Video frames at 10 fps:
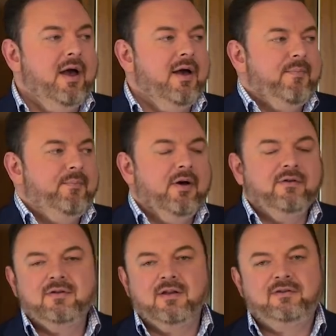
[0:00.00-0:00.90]
a
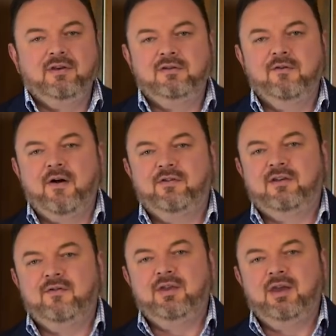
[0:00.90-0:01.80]
person that's 65,
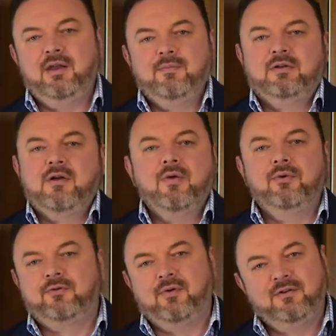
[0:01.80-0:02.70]
70 in
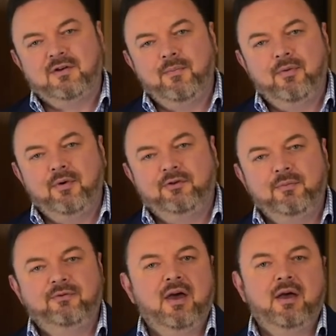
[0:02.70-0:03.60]
McDonald's, for example, or
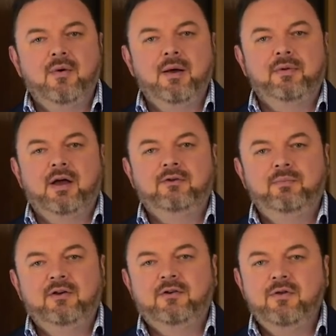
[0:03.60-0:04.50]
some takeaway place,
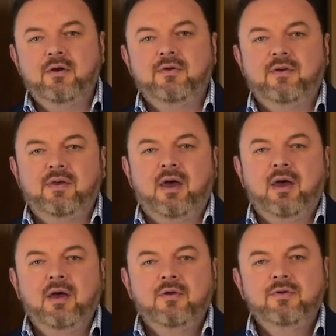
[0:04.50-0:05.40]
because I know they're
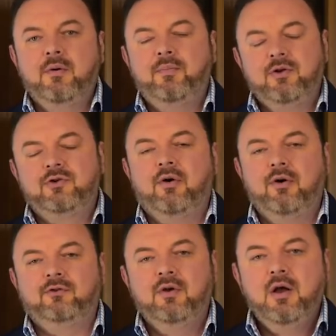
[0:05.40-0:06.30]
there, not by
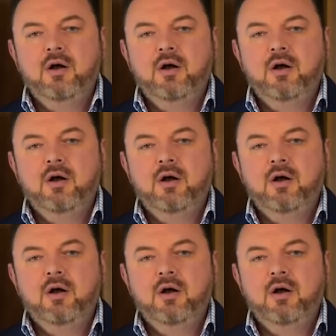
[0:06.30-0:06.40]
choice.